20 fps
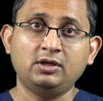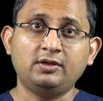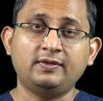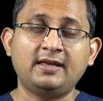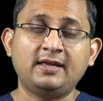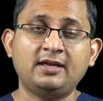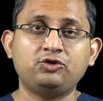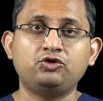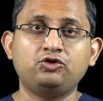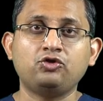
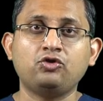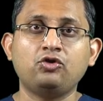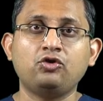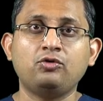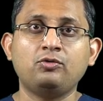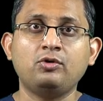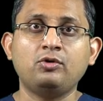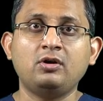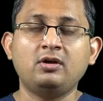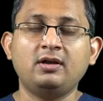their
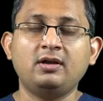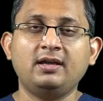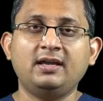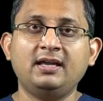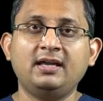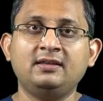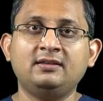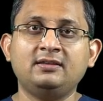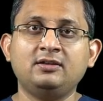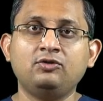jaw
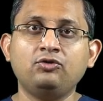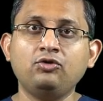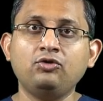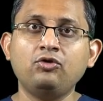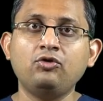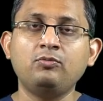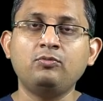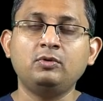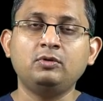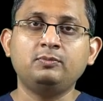in the
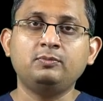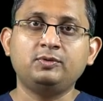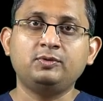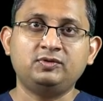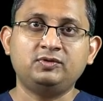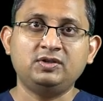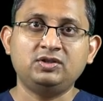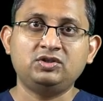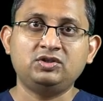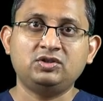normal
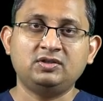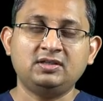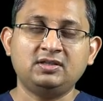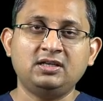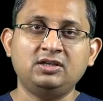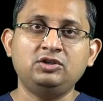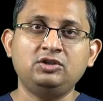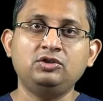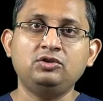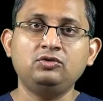position they
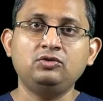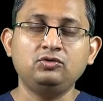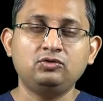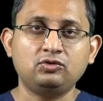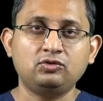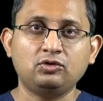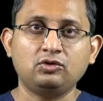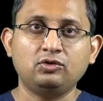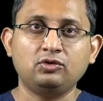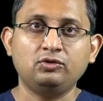used
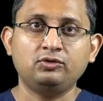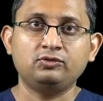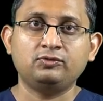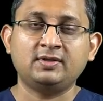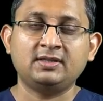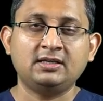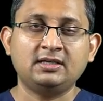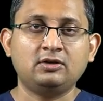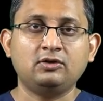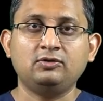to close
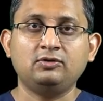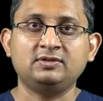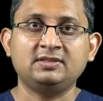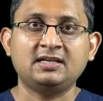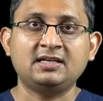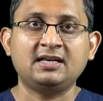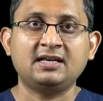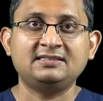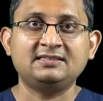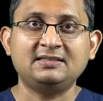when they close in
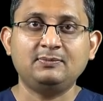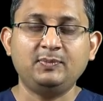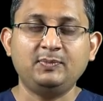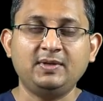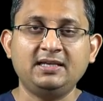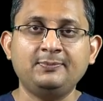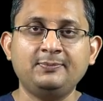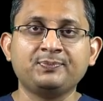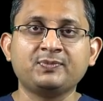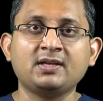
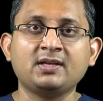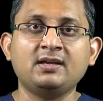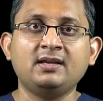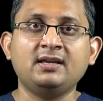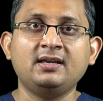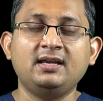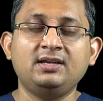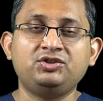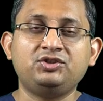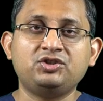ICP.
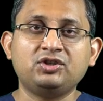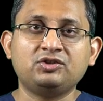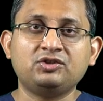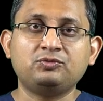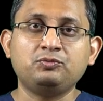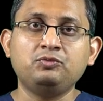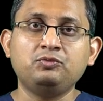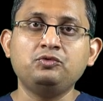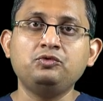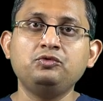It
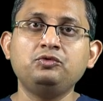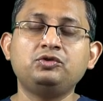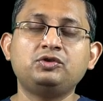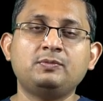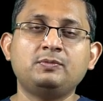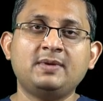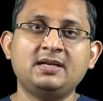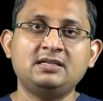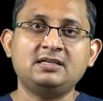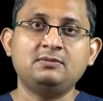just moves
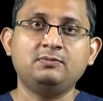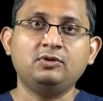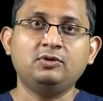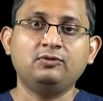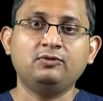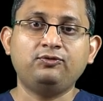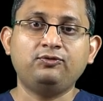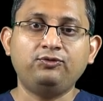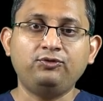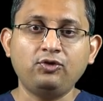the mandible
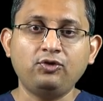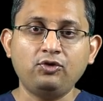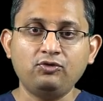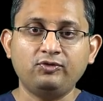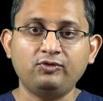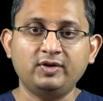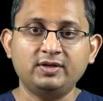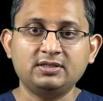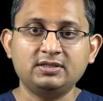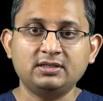
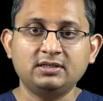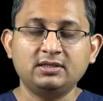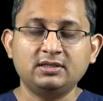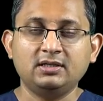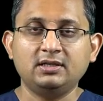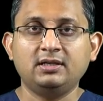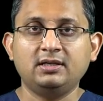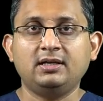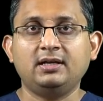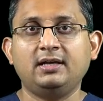forward
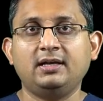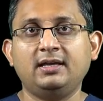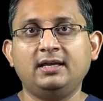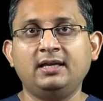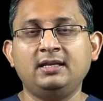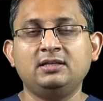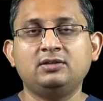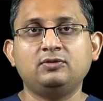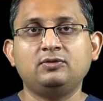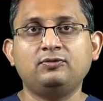
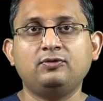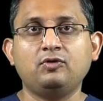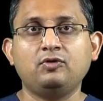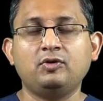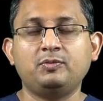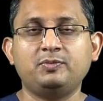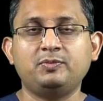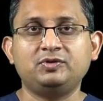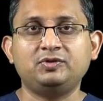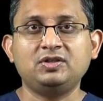into
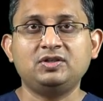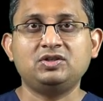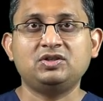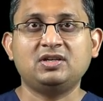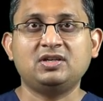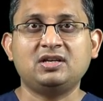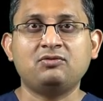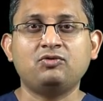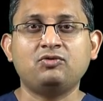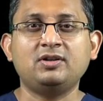forward
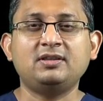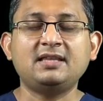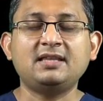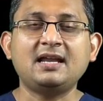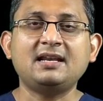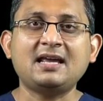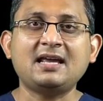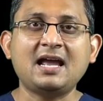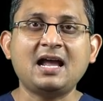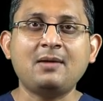position, and what
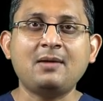that